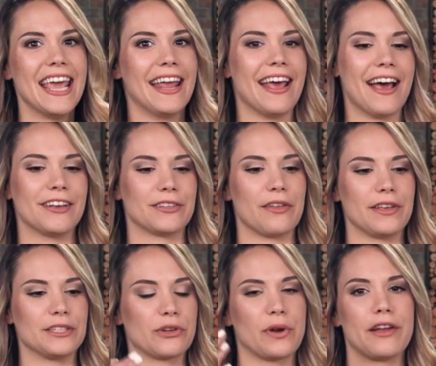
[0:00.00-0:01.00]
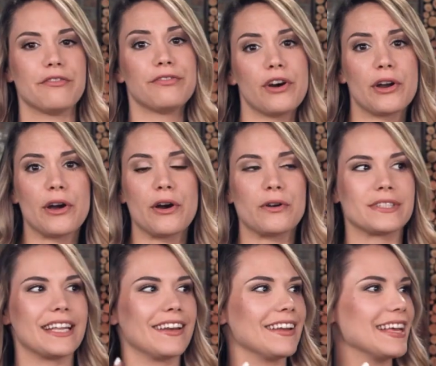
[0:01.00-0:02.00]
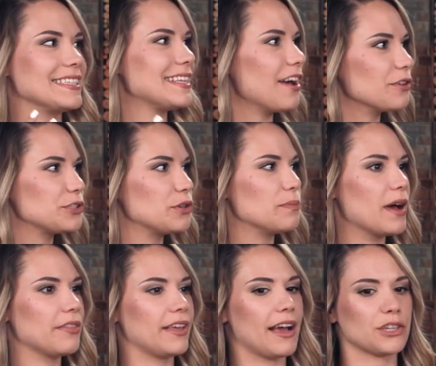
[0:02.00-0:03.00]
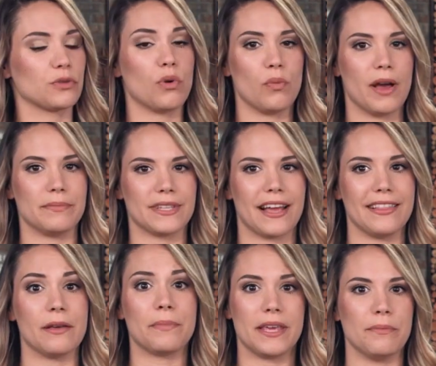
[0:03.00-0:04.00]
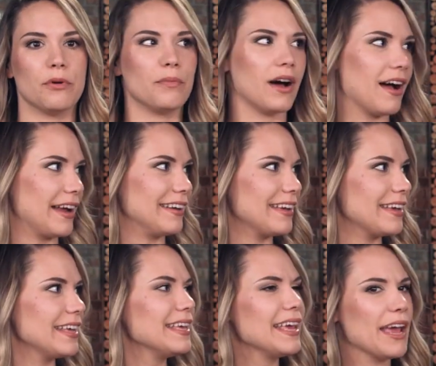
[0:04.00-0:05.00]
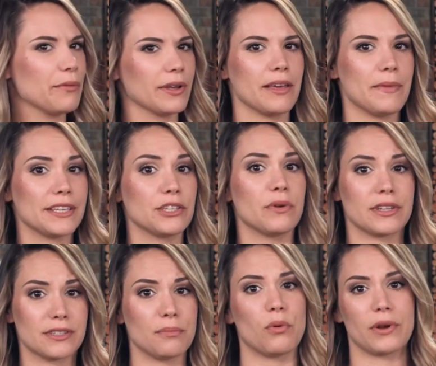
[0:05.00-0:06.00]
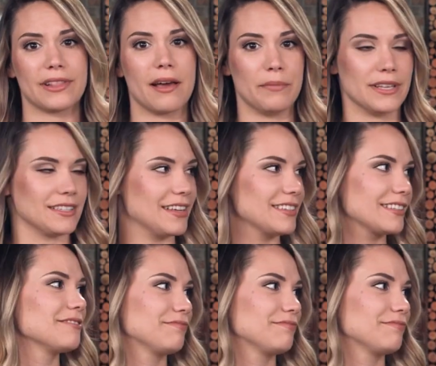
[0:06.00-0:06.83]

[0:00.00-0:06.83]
and it has all these great photos and it tells you about the actual website and the people behind it. It really makes you want to support that business.